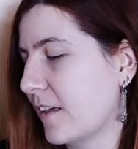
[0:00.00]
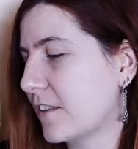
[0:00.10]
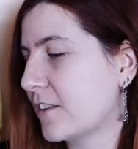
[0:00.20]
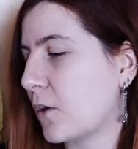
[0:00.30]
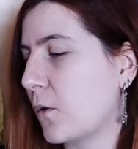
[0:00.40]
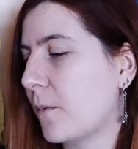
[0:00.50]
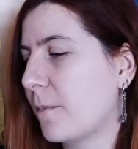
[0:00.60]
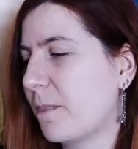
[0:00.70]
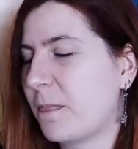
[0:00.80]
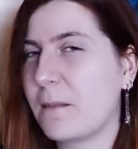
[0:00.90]
So
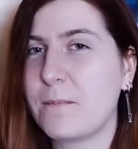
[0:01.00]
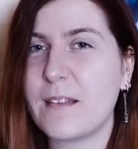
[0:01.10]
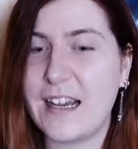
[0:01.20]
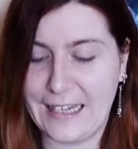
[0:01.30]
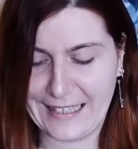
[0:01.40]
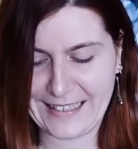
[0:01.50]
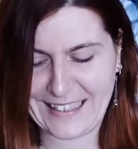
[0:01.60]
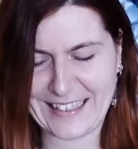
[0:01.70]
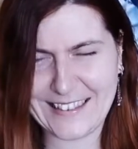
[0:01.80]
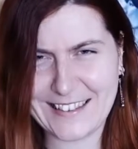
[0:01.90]
I
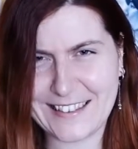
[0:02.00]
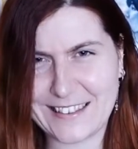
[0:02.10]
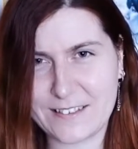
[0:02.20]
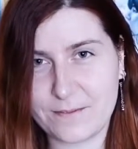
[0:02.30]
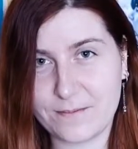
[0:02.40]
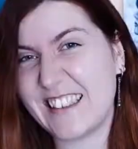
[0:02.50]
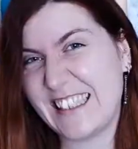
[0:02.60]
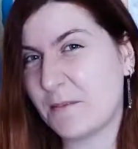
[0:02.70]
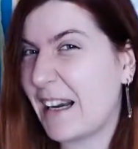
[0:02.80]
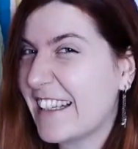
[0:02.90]
guess
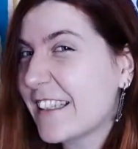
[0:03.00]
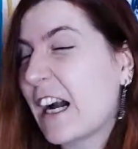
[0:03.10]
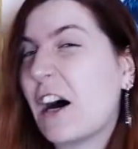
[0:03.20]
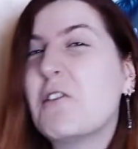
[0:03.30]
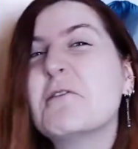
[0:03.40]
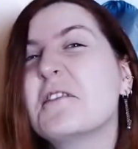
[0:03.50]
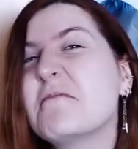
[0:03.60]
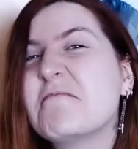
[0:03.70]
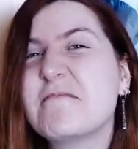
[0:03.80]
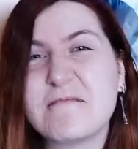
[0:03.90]
this might count,
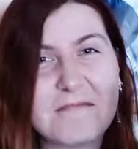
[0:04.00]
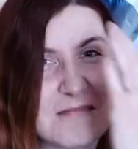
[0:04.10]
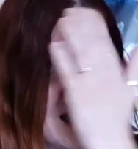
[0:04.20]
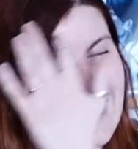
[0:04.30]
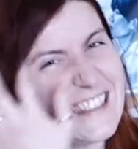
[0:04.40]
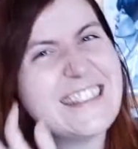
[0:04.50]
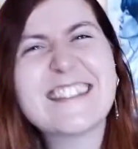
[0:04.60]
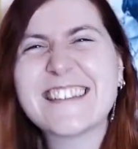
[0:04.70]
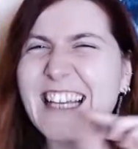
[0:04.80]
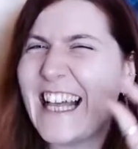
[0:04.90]
at least.